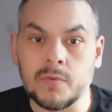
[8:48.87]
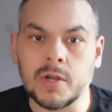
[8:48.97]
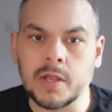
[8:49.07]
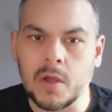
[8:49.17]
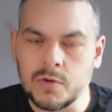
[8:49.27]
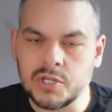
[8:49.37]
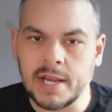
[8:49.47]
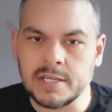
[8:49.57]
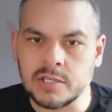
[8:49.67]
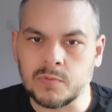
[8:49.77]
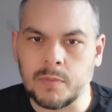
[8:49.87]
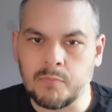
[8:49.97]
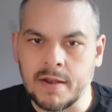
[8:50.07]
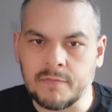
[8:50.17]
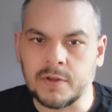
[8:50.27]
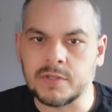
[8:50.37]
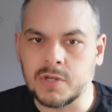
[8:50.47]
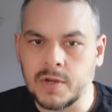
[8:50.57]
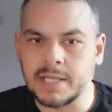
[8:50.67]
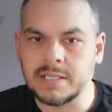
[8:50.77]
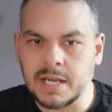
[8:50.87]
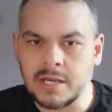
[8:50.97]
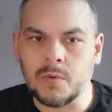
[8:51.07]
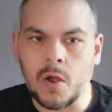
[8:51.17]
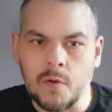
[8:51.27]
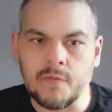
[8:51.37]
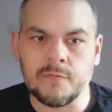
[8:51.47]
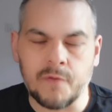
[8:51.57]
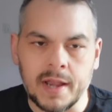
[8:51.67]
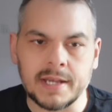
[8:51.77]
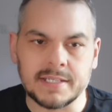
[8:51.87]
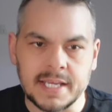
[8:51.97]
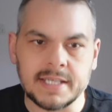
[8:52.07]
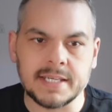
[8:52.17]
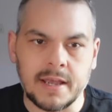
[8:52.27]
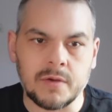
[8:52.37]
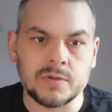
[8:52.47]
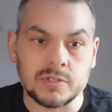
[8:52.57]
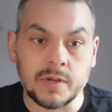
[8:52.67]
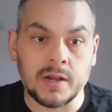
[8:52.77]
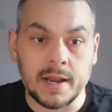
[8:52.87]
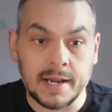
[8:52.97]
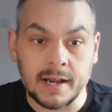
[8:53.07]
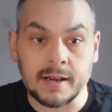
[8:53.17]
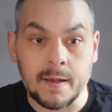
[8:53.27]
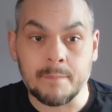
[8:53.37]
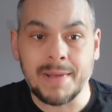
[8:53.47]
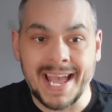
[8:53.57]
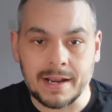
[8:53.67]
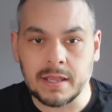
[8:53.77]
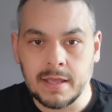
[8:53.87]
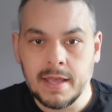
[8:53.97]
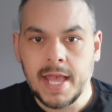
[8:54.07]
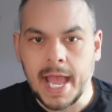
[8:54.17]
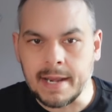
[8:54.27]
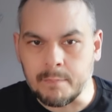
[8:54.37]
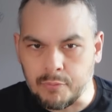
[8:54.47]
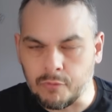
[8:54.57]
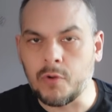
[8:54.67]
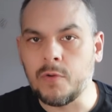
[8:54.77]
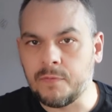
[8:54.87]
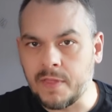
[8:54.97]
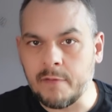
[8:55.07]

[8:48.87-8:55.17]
Negotiations with Brentford to continue over finer details. So United are going to come back and improve their